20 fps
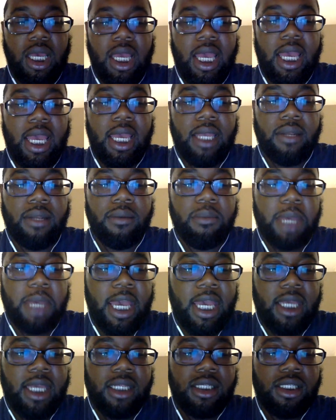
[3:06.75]
and
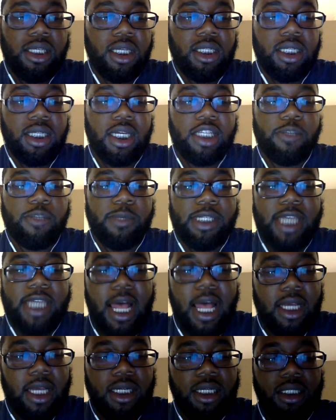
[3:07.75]
bands such as
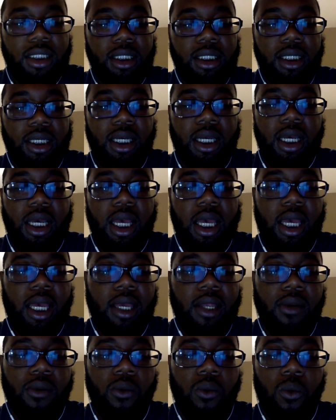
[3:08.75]
Metallica
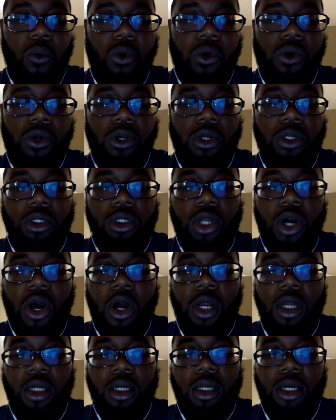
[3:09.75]
and wore
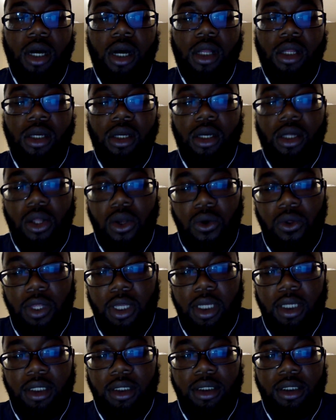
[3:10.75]
dark colored
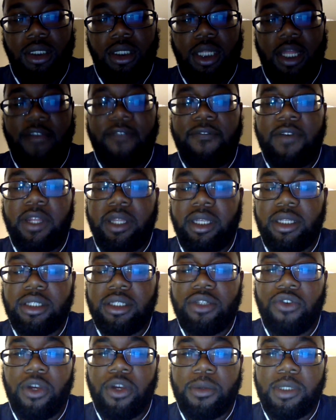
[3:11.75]
clothing, they fit the
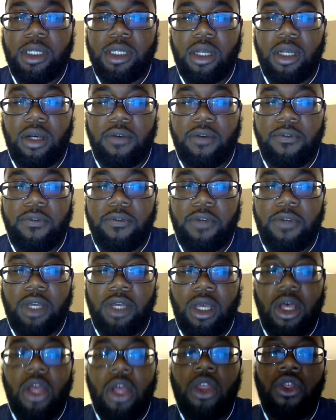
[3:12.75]
description of
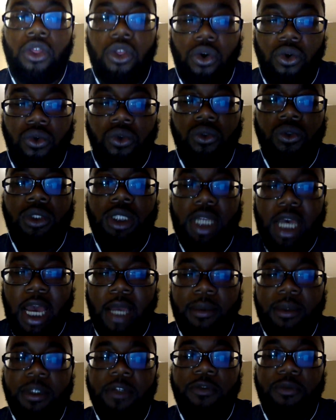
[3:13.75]
those
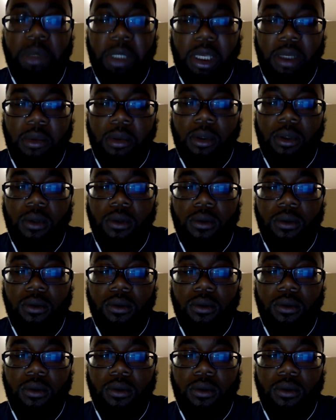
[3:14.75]
types of people